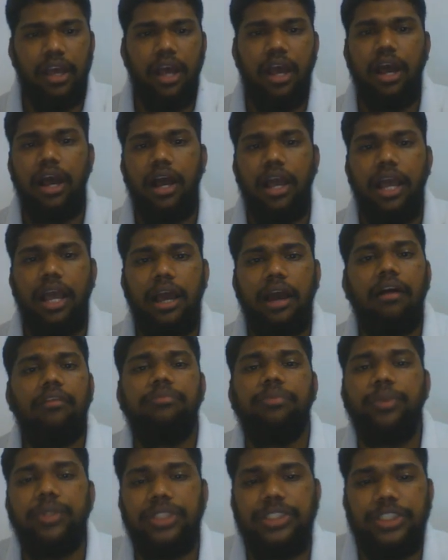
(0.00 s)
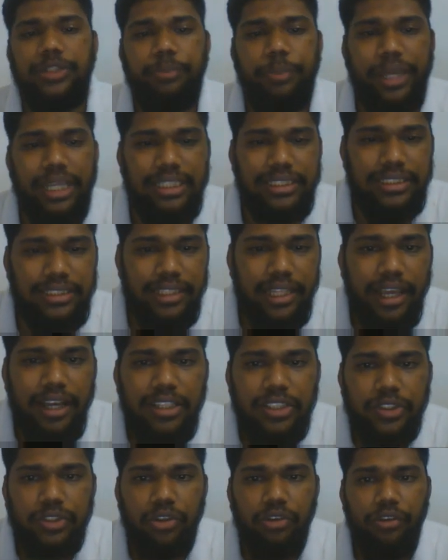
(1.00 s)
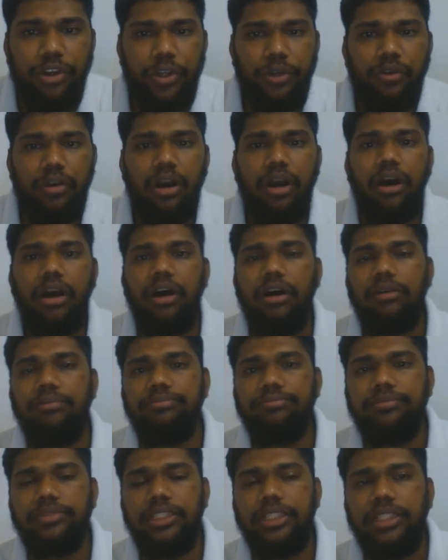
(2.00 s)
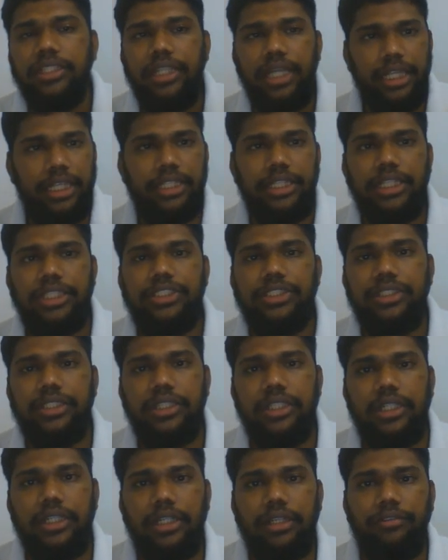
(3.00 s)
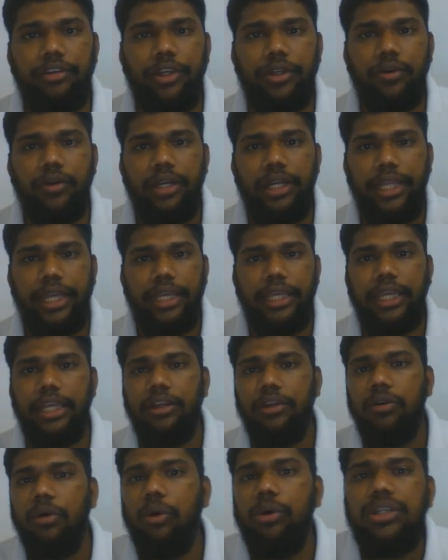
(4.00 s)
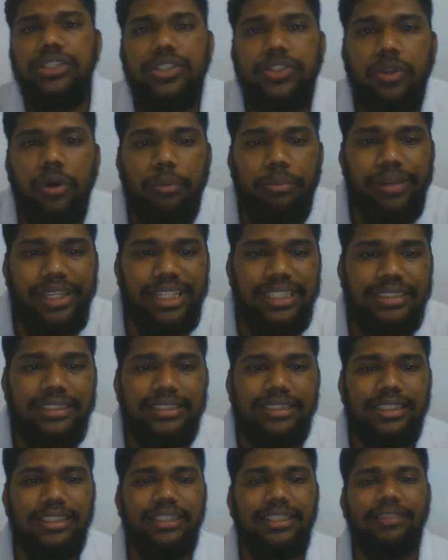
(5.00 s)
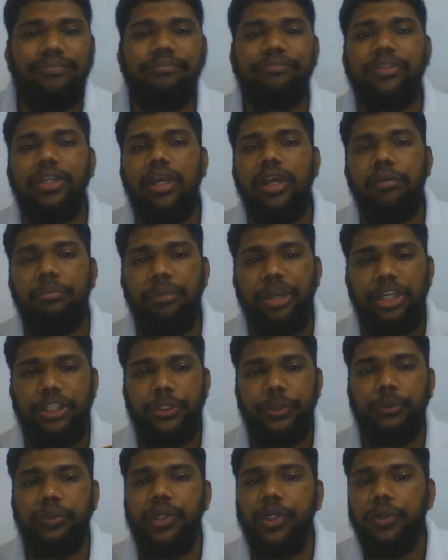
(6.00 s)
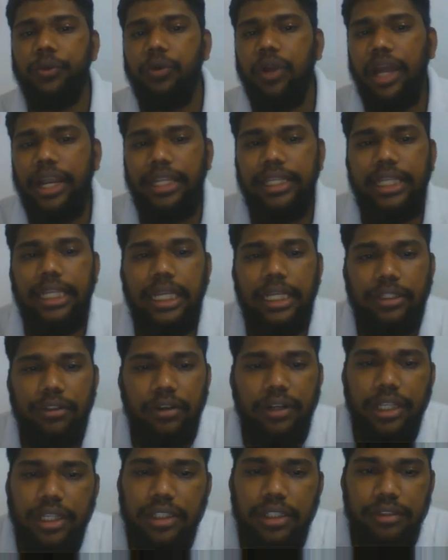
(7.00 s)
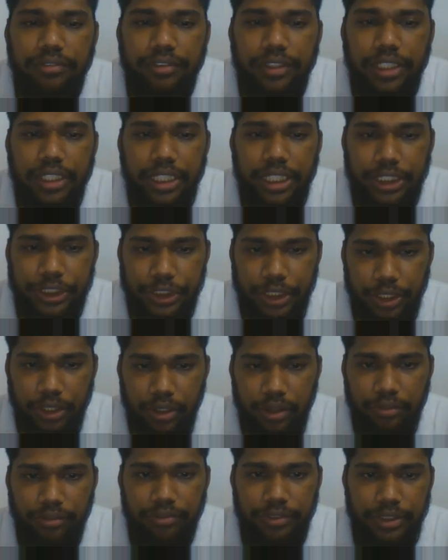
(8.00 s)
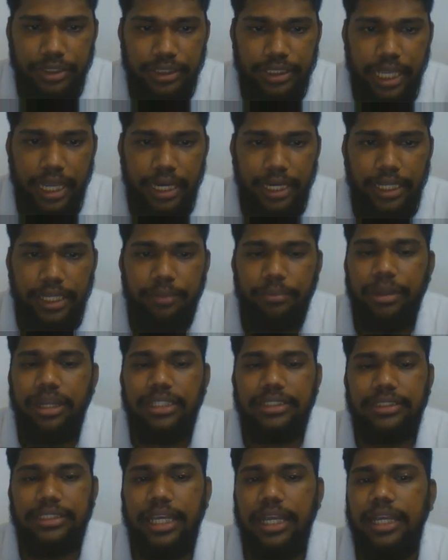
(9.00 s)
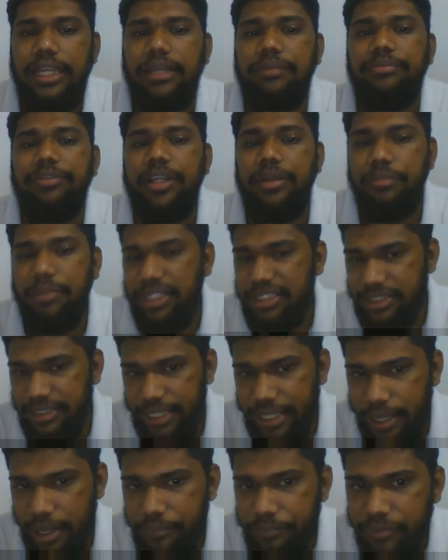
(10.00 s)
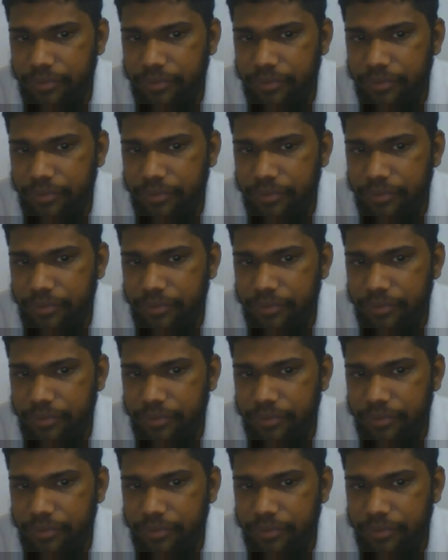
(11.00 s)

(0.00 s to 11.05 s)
I have put a space there. So when you are learning this, when you are taking notes, so please make sure you write the electronic configuration of scandium and scandium 3+ there.